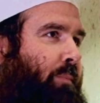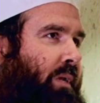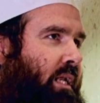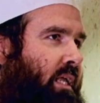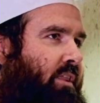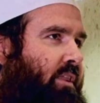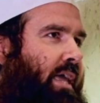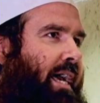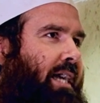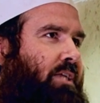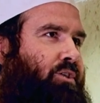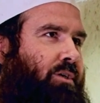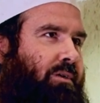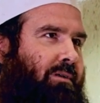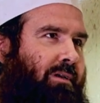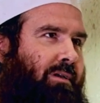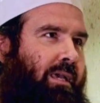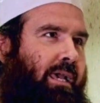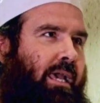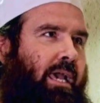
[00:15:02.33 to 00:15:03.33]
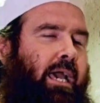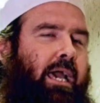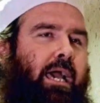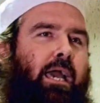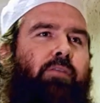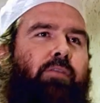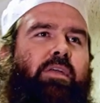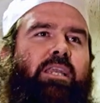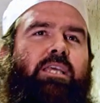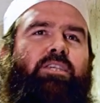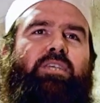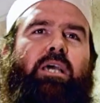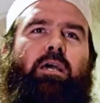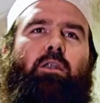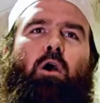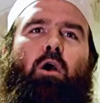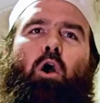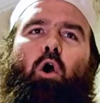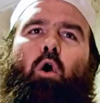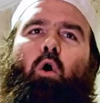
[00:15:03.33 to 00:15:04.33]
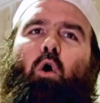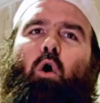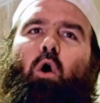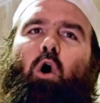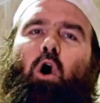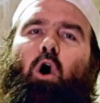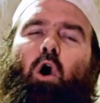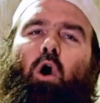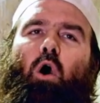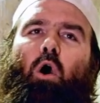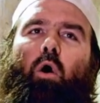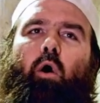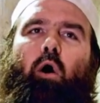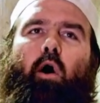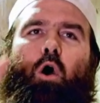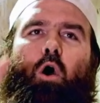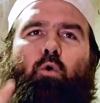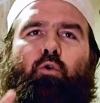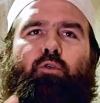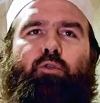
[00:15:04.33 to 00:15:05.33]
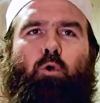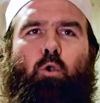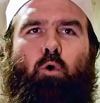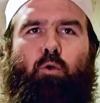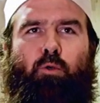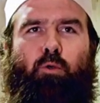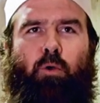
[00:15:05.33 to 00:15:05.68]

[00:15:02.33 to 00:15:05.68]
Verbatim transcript: meaning the ajr. And then he said, or a third